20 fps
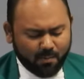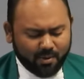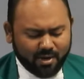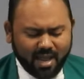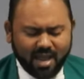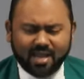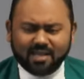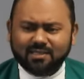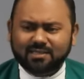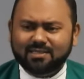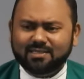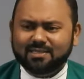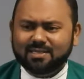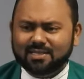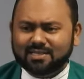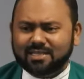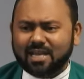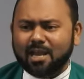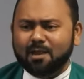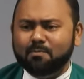But as
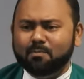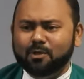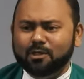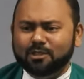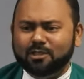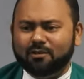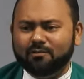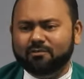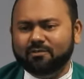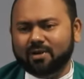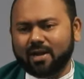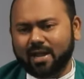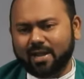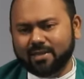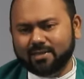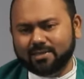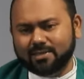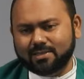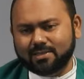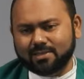disciples of
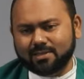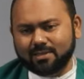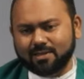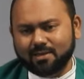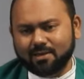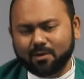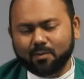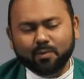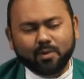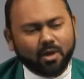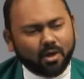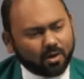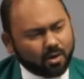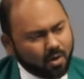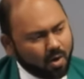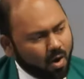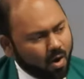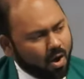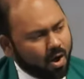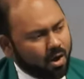Christ, we are
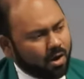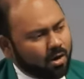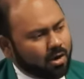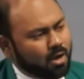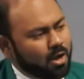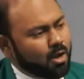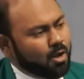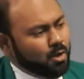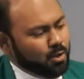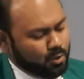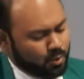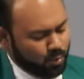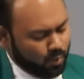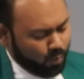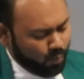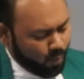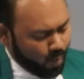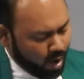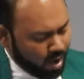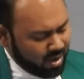called to
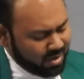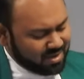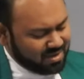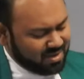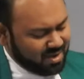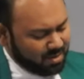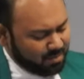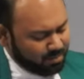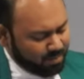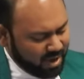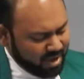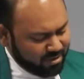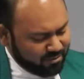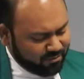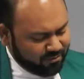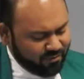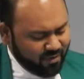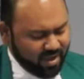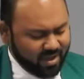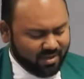walk by
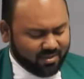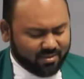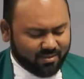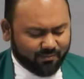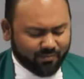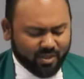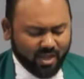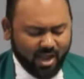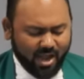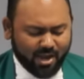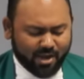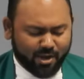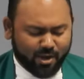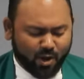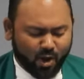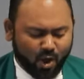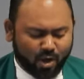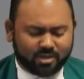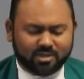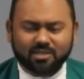faith
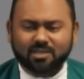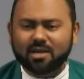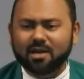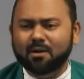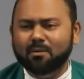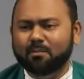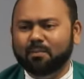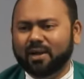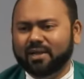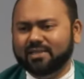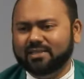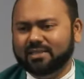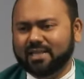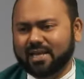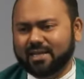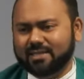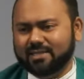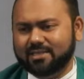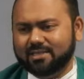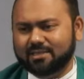and not by
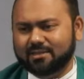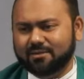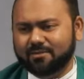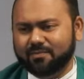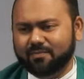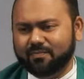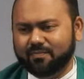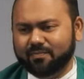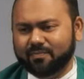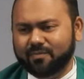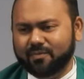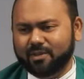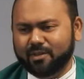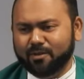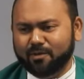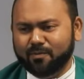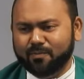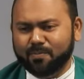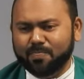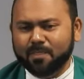sight.
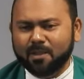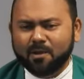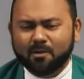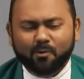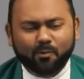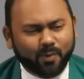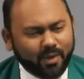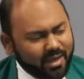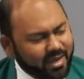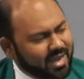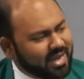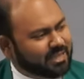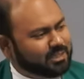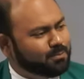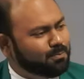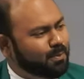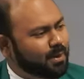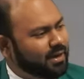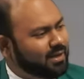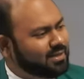You know, we
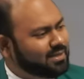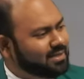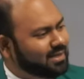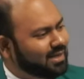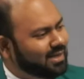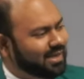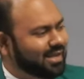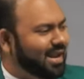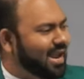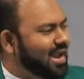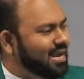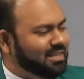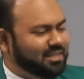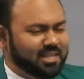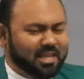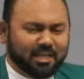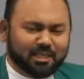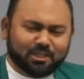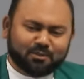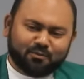expect great
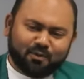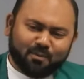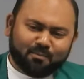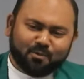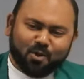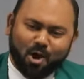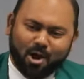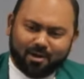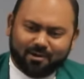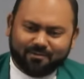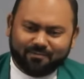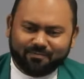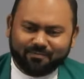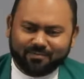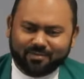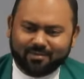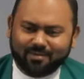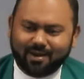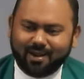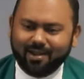things from God,
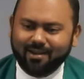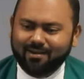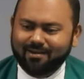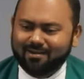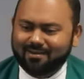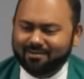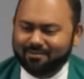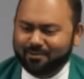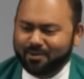right?